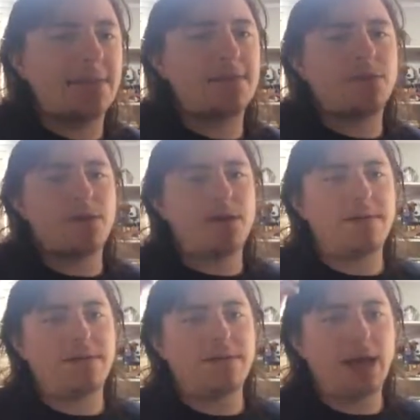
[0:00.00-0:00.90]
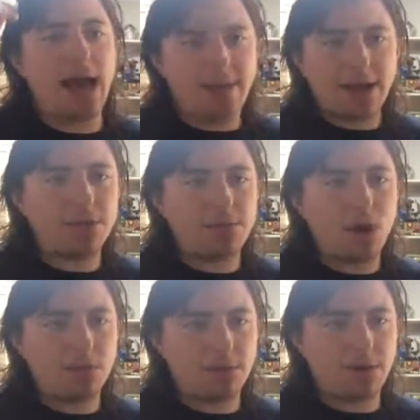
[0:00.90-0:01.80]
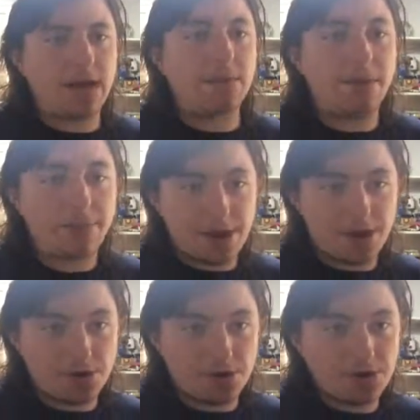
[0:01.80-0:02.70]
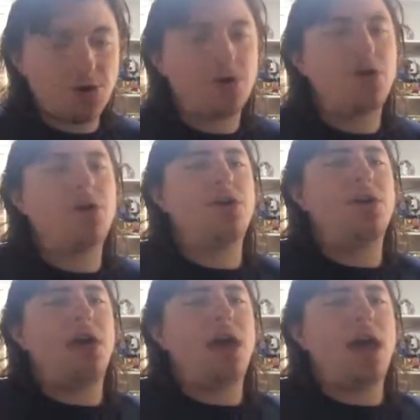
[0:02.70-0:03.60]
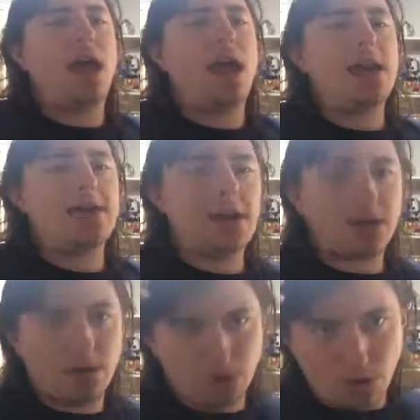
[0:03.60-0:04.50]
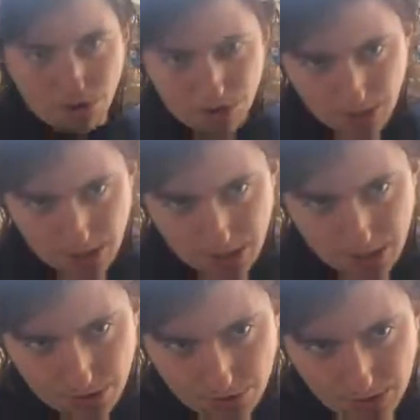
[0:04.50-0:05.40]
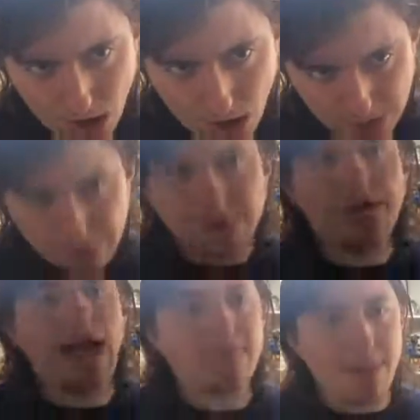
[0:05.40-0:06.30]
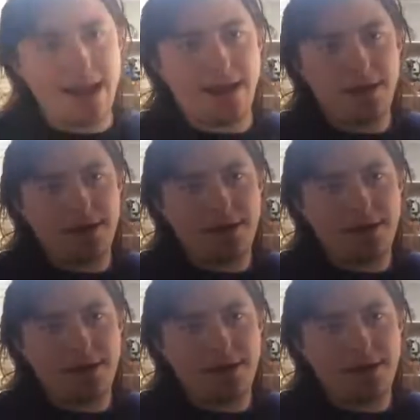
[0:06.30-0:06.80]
If it's a live action Marvel movie that come in theaters and then come go into the on DVD, I buy it.